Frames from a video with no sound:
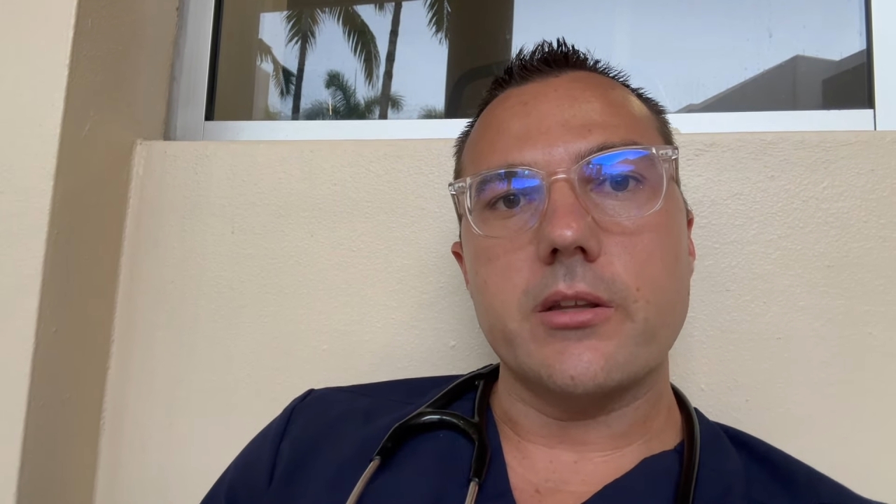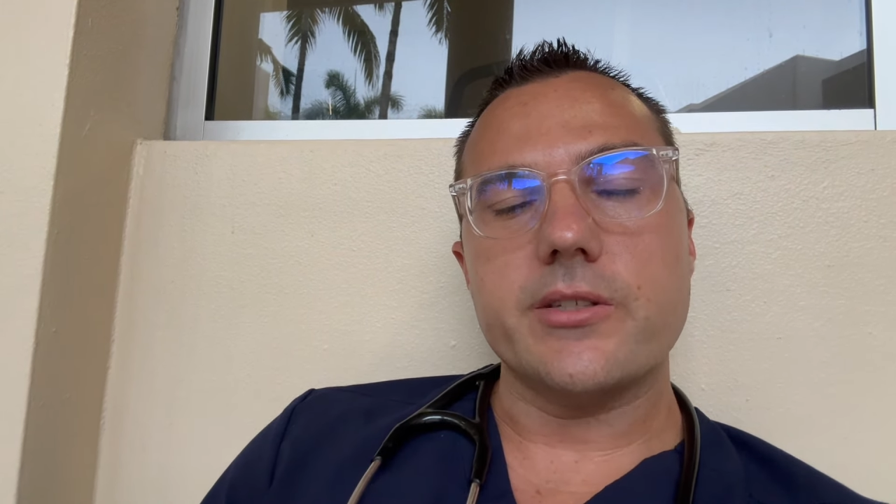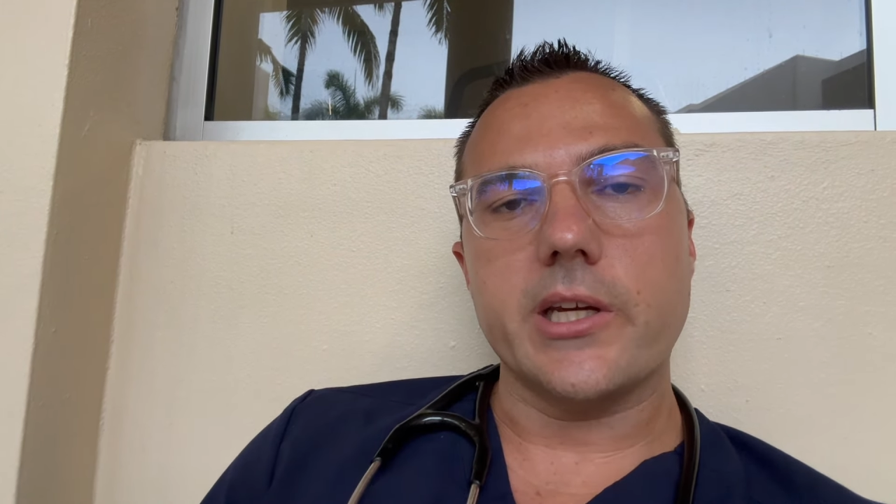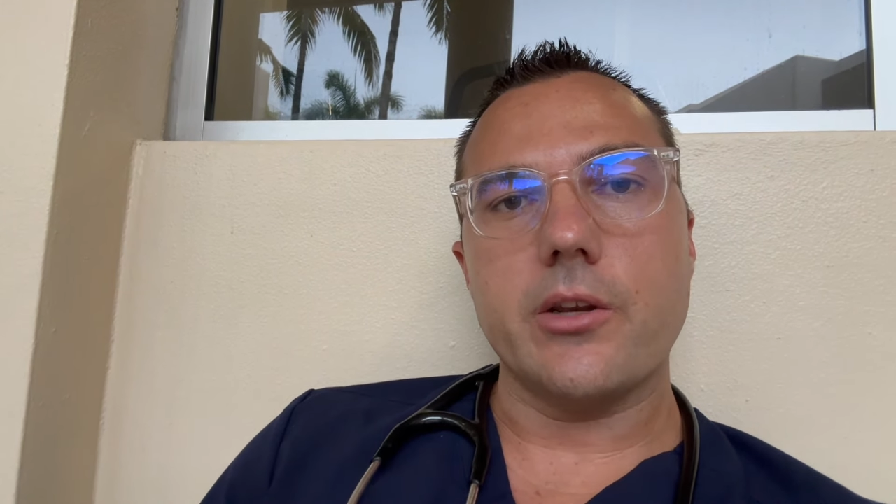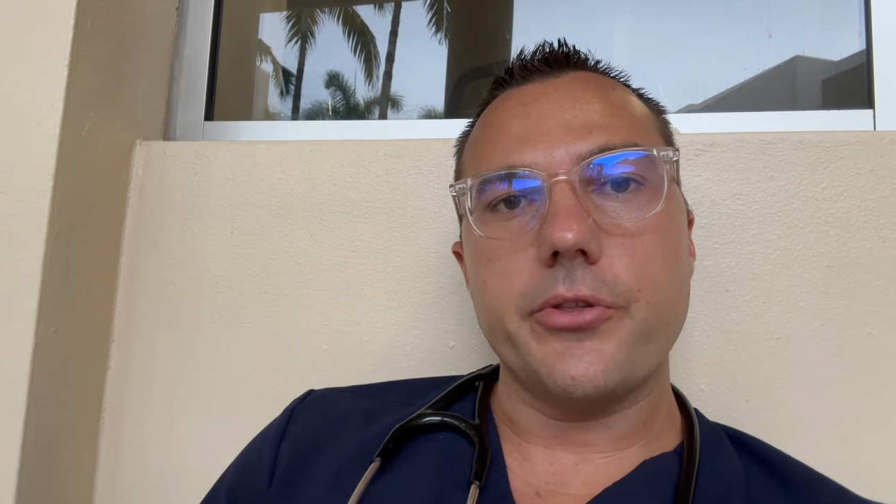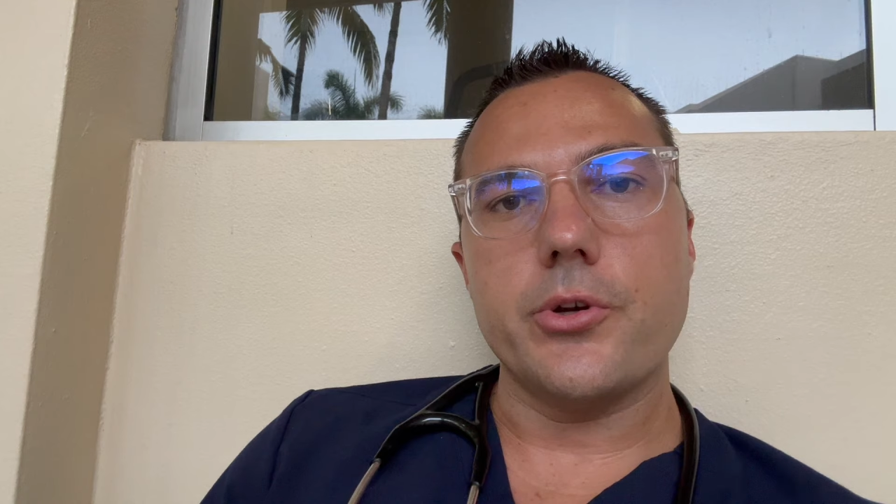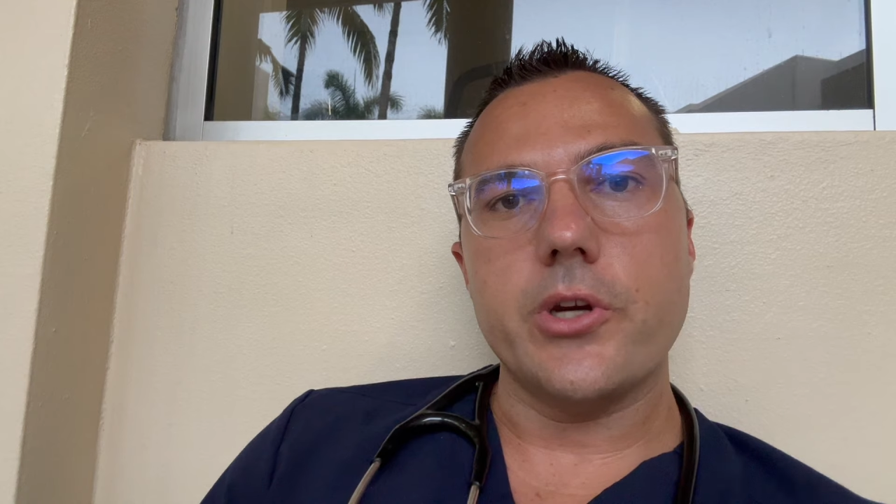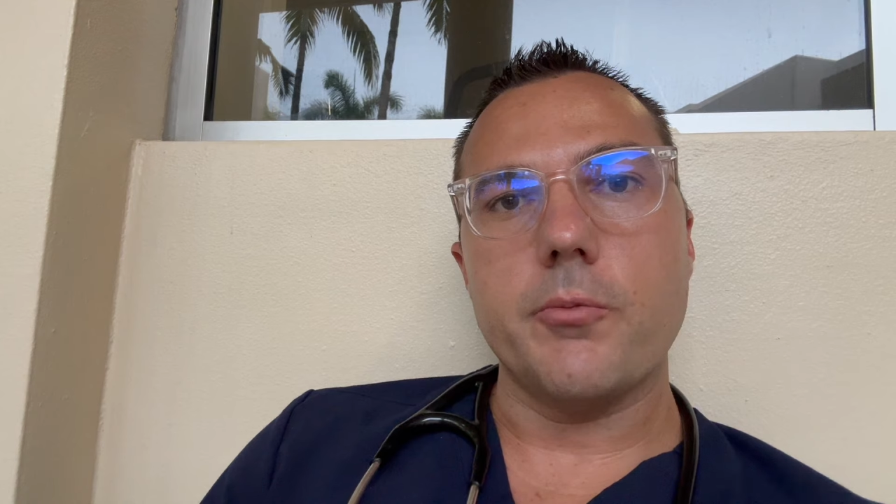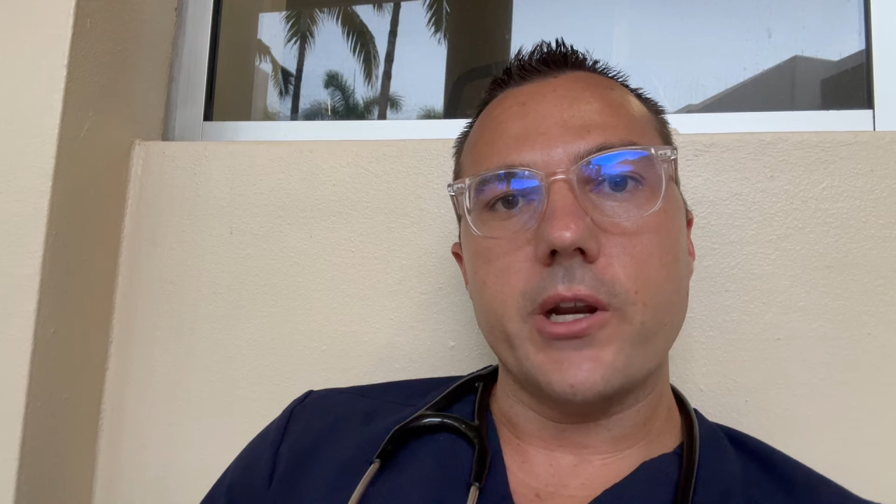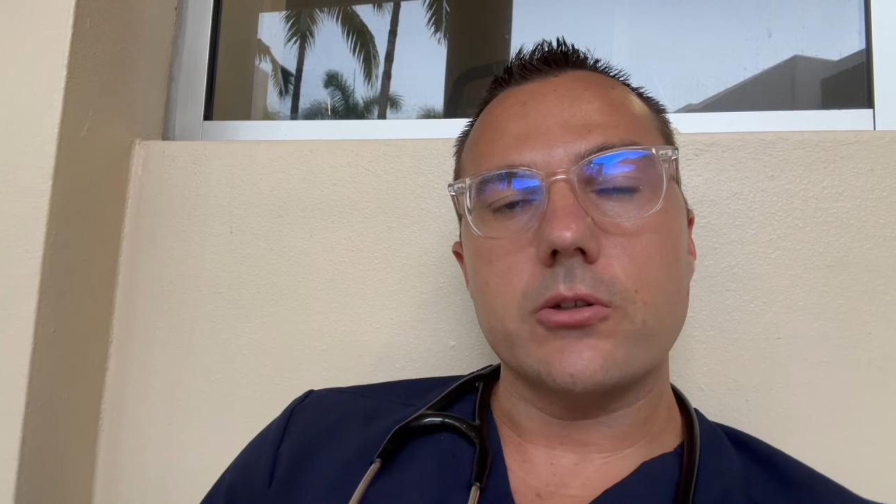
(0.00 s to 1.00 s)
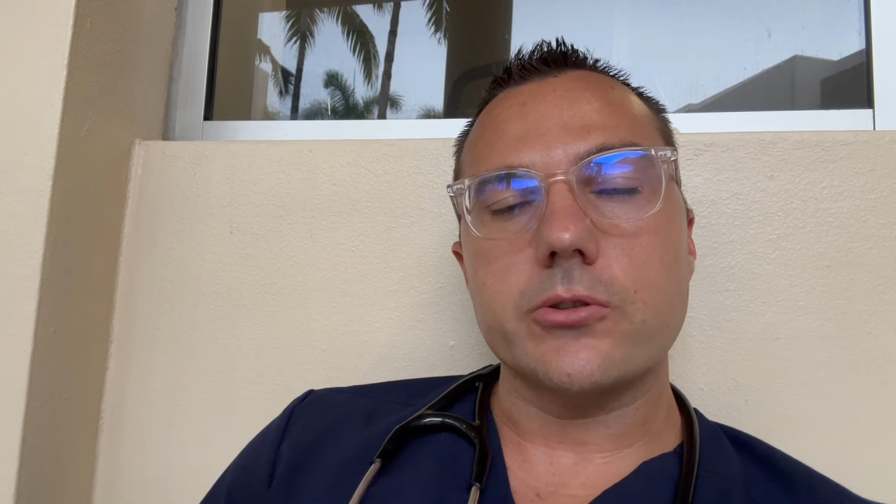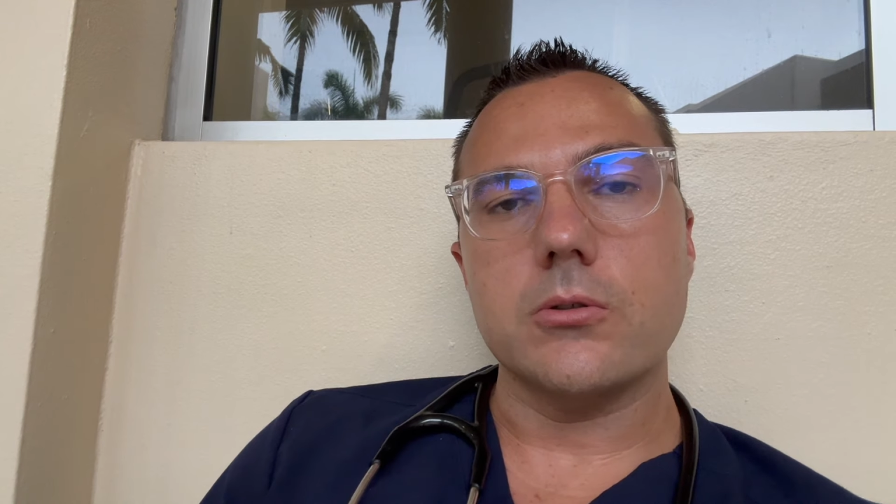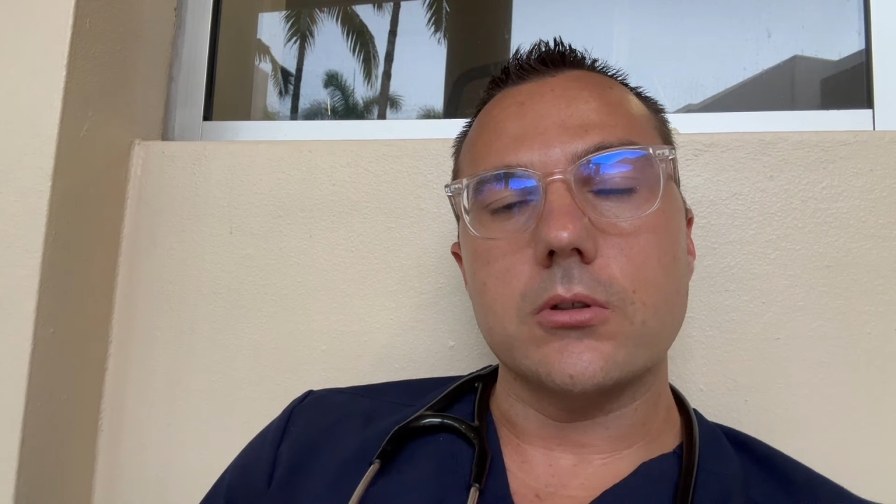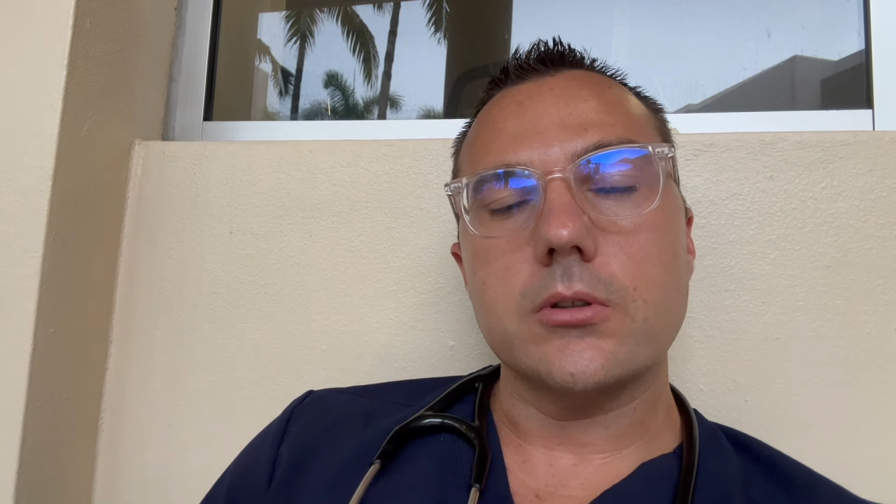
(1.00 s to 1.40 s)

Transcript: second and third year of medical school